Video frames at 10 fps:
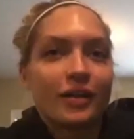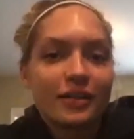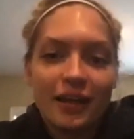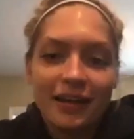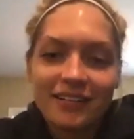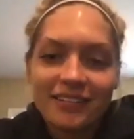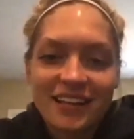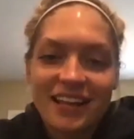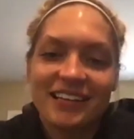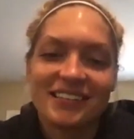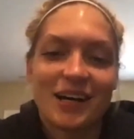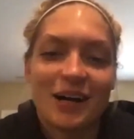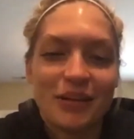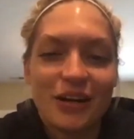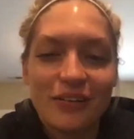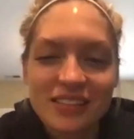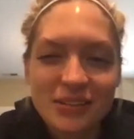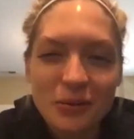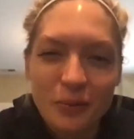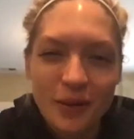like to that time, you know, cause it's
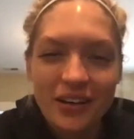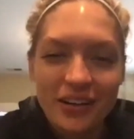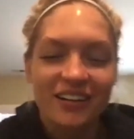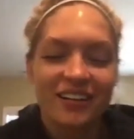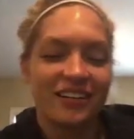so weird.